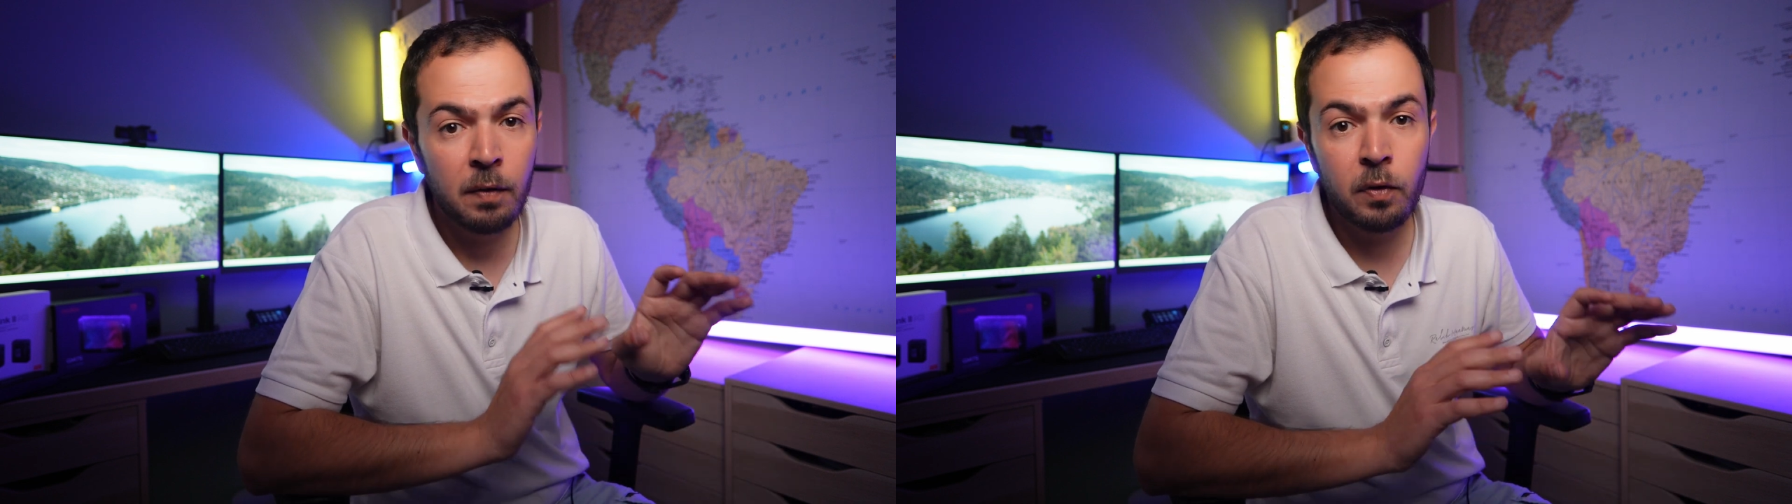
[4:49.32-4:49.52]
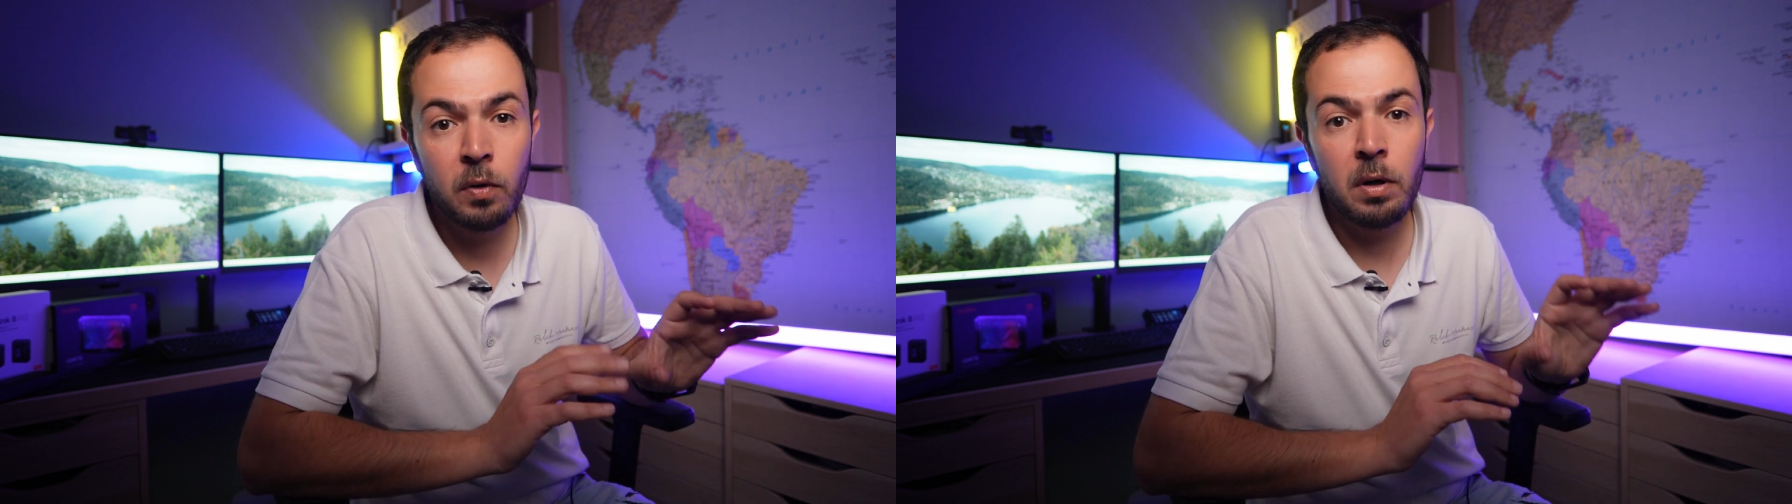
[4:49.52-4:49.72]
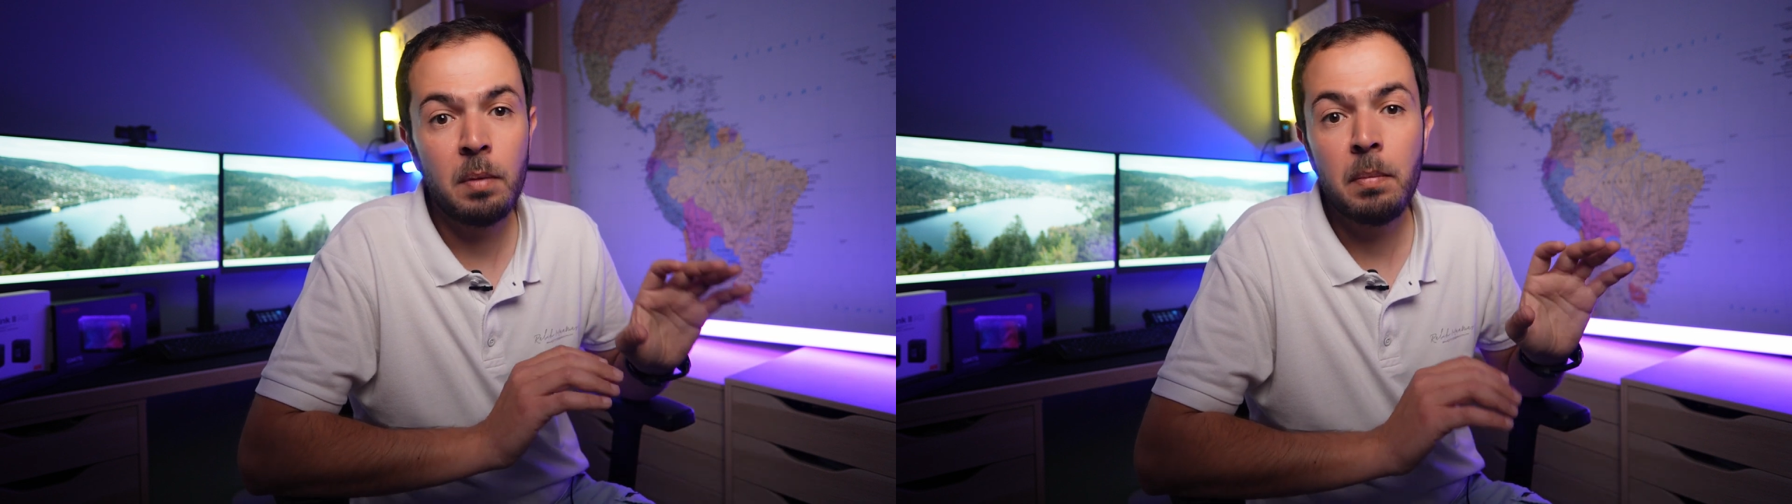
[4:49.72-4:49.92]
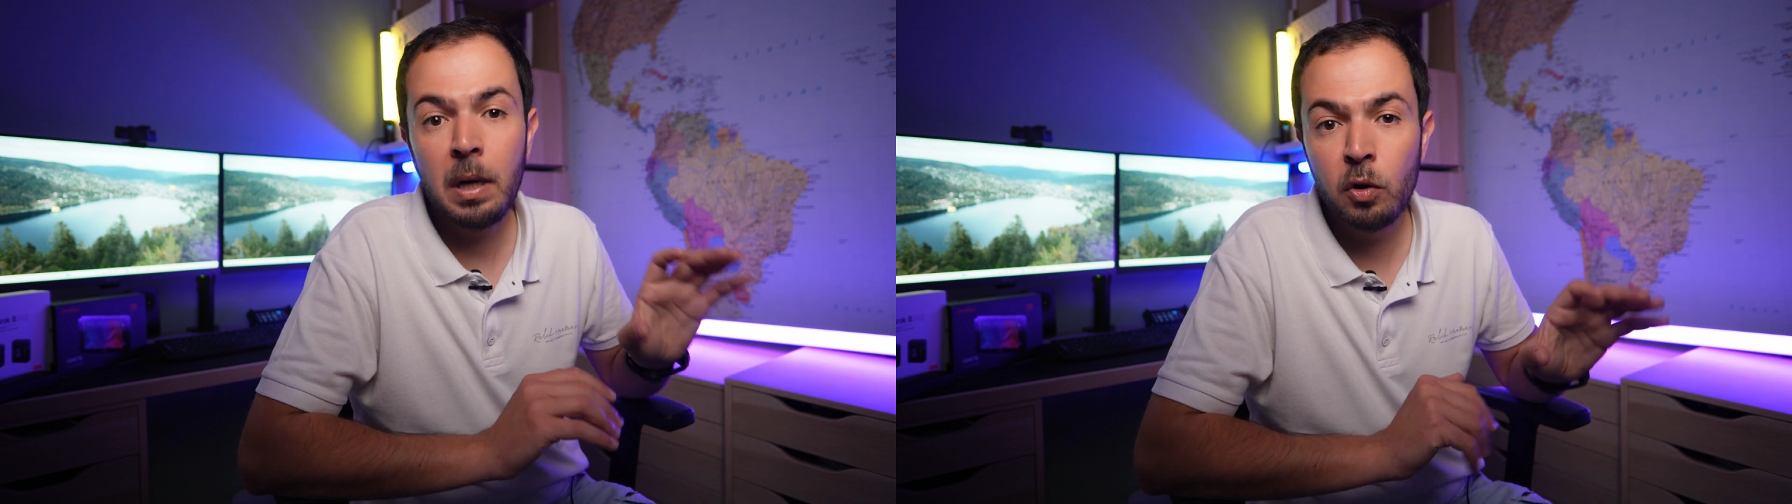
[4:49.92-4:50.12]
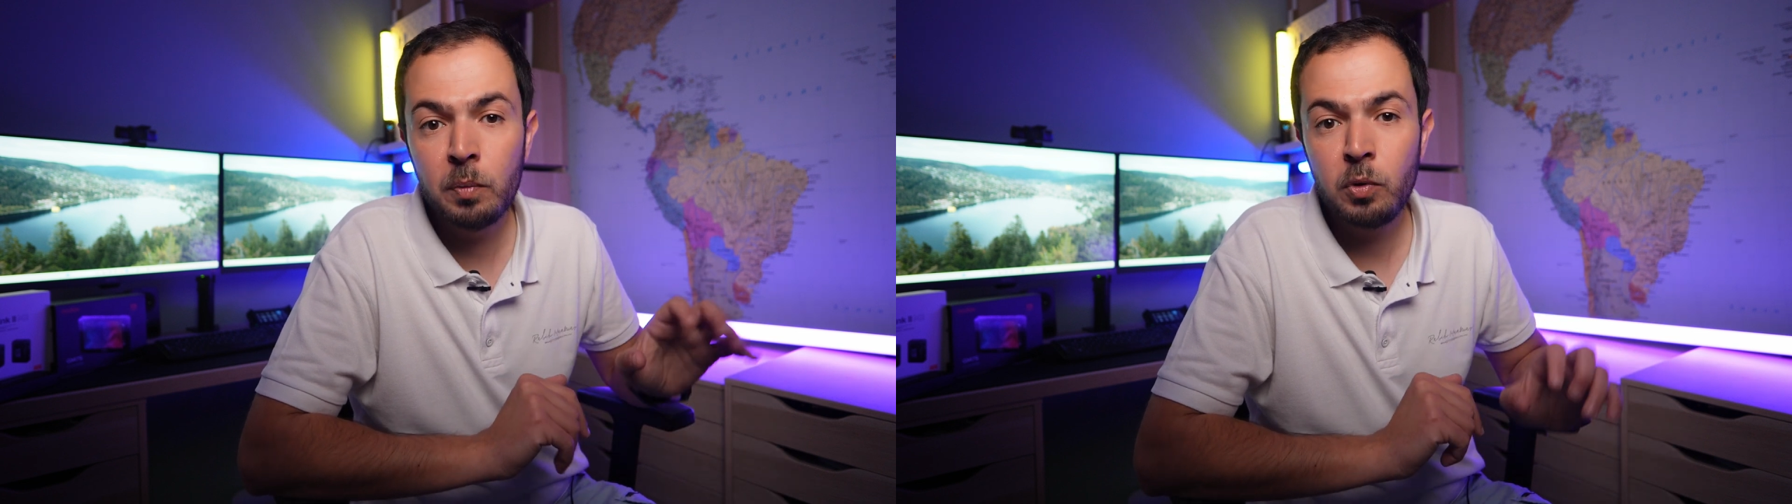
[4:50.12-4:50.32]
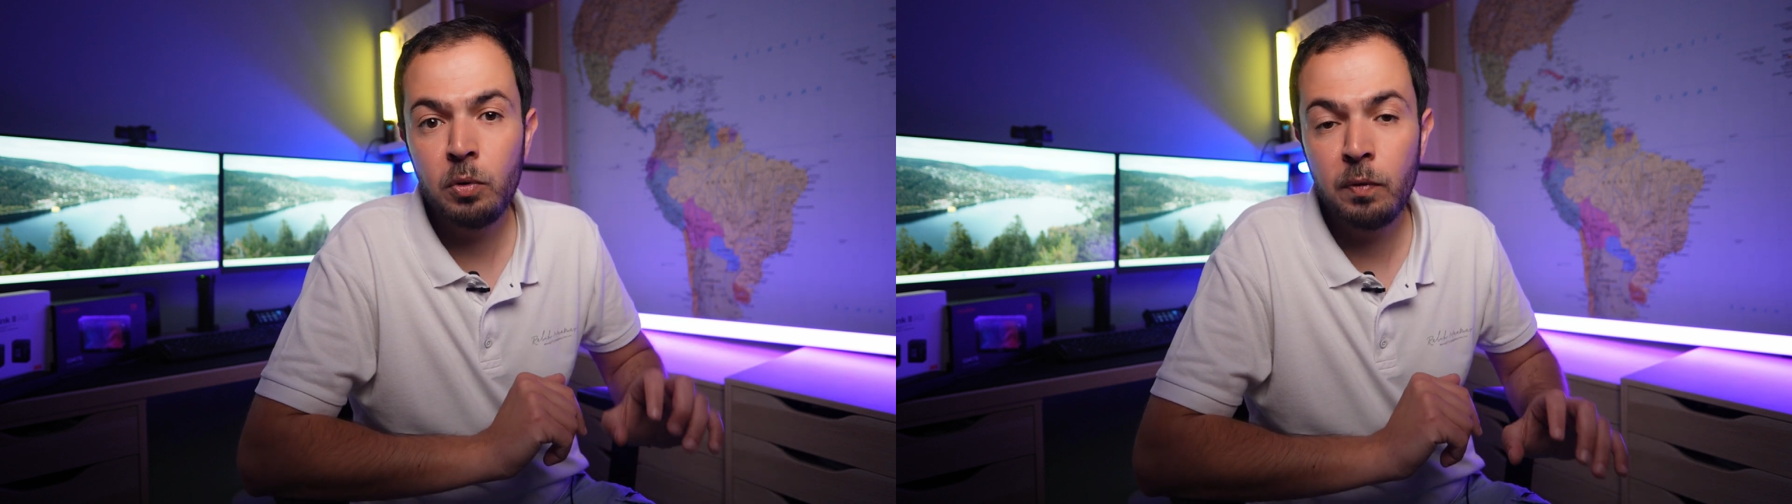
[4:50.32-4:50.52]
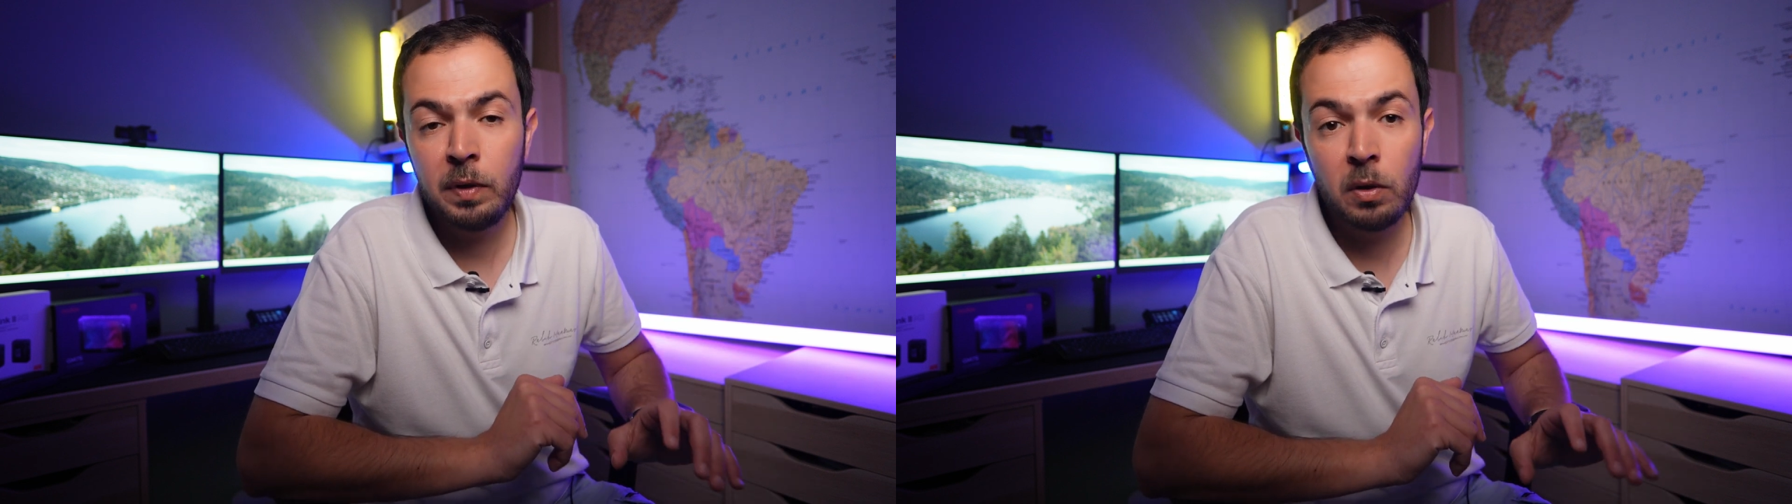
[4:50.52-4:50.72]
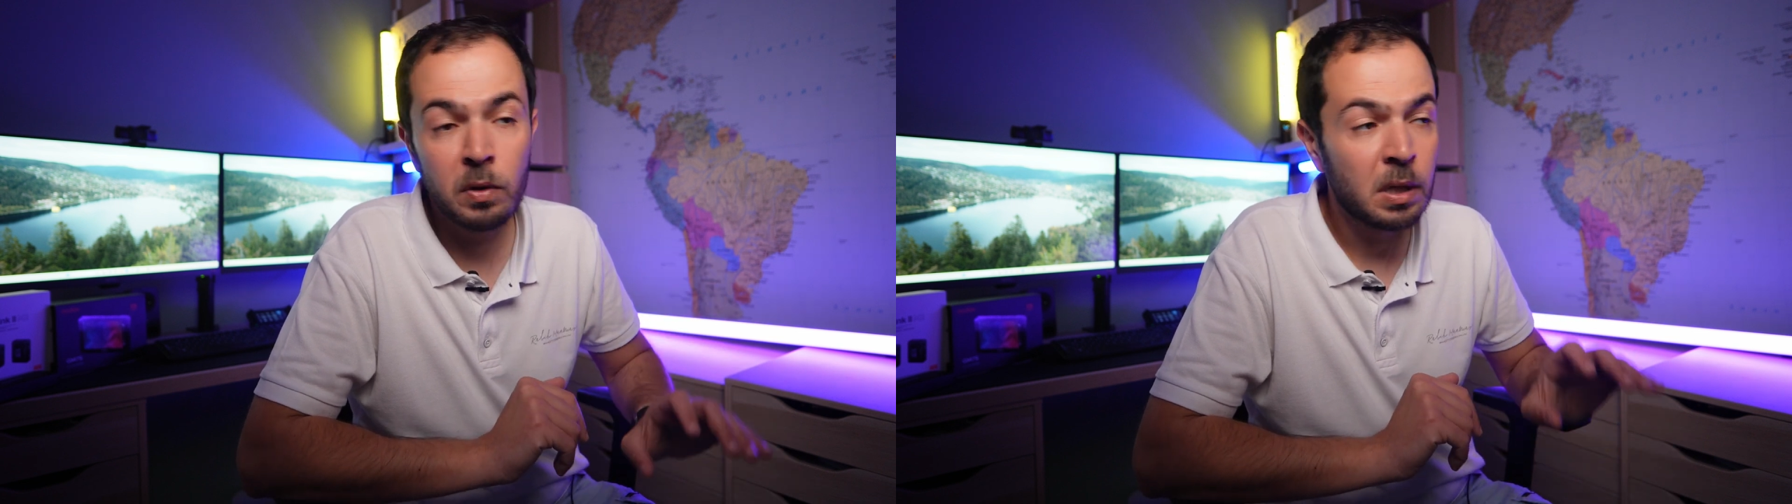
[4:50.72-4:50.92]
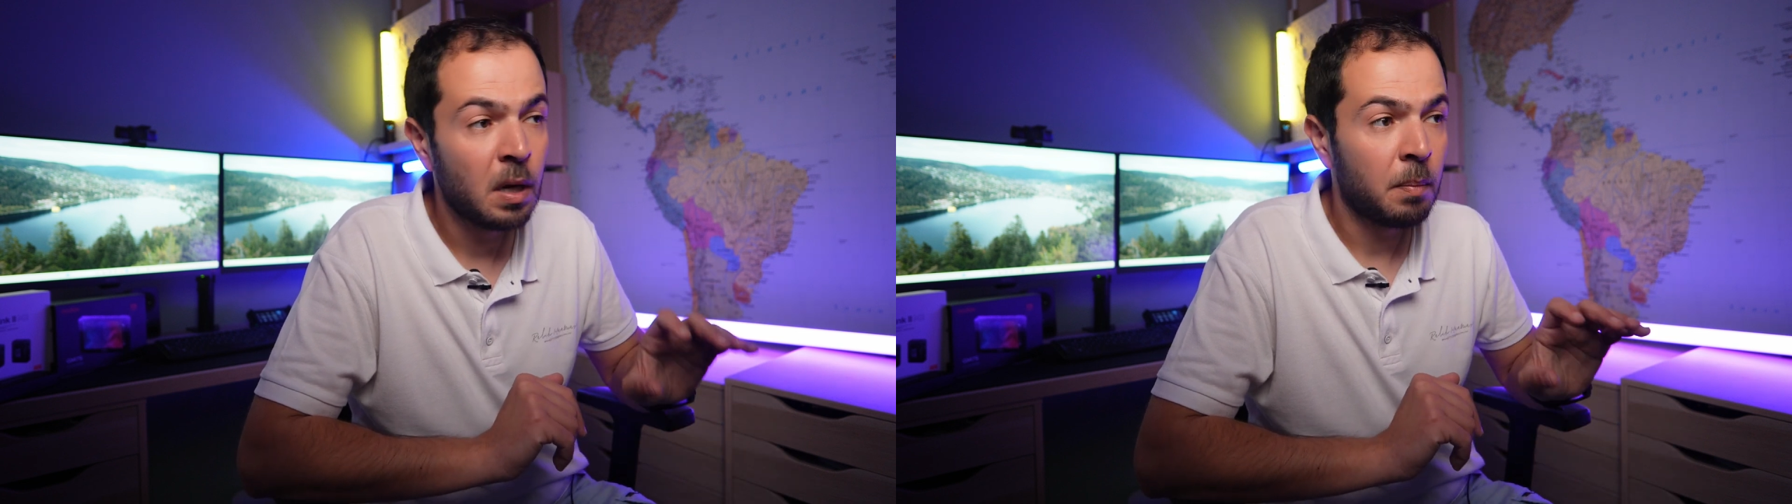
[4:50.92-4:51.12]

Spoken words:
for my home studio videos.